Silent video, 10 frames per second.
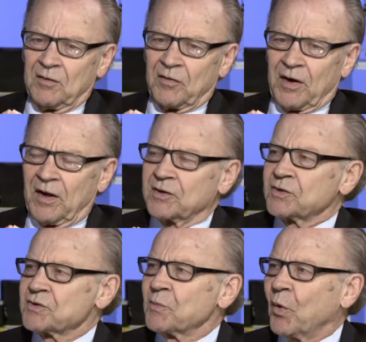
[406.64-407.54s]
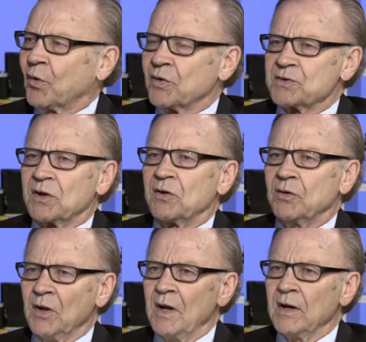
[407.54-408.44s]
financial supporters that you
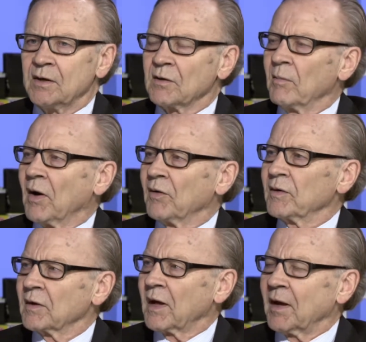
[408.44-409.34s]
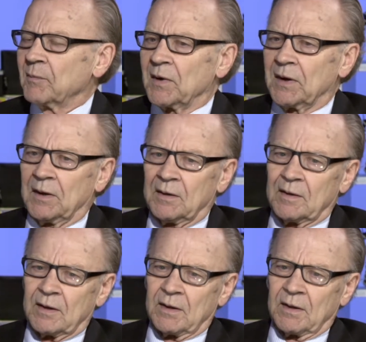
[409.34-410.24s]
need to mount a campaign.
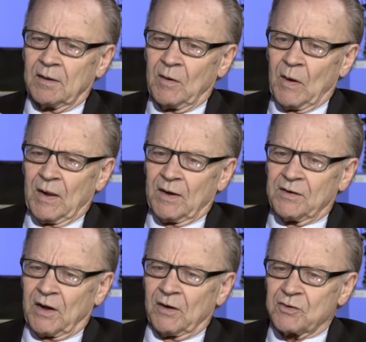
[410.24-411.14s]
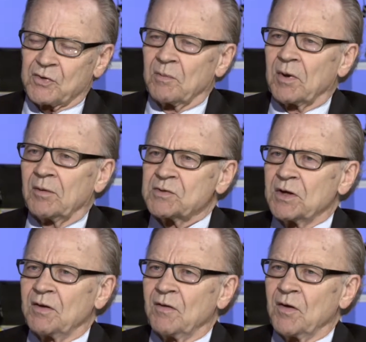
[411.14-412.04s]
Donald Trump comes
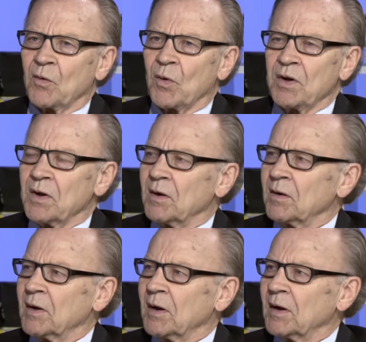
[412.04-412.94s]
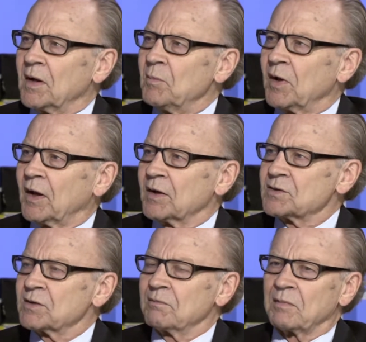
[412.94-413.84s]
into the arena, and he begins
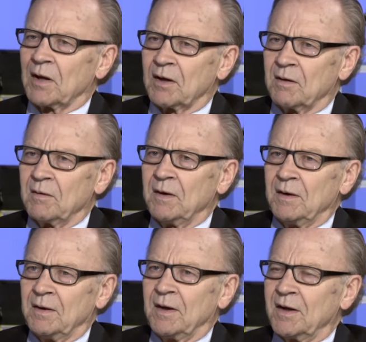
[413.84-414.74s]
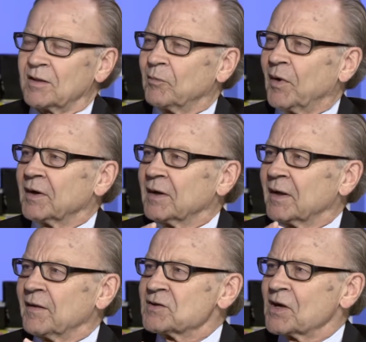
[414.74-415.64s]
to kind of hit the button
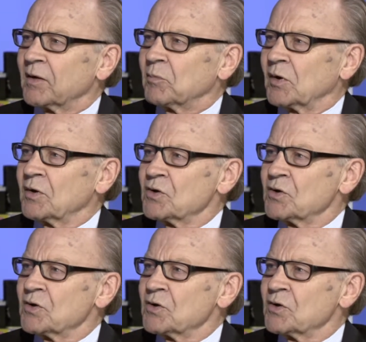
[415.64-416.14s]
on these hot button